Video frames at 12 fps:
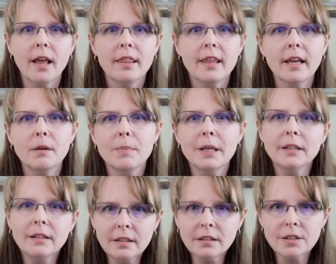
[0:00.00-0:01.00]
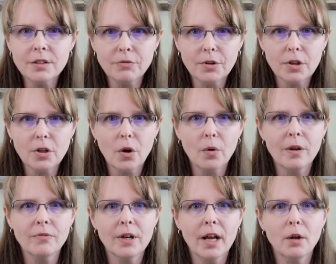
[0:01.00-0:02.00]
They can be a little different, though,
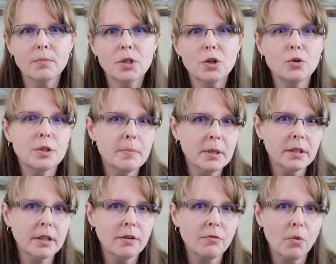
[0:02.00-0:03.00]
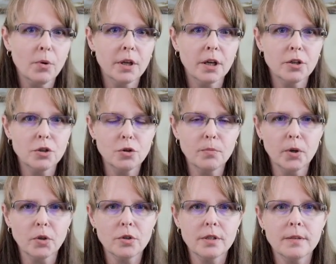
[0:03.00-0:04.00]
if it helps usability for the
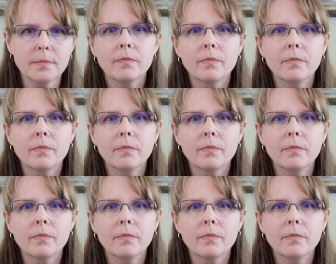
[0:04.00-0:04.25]
consumers.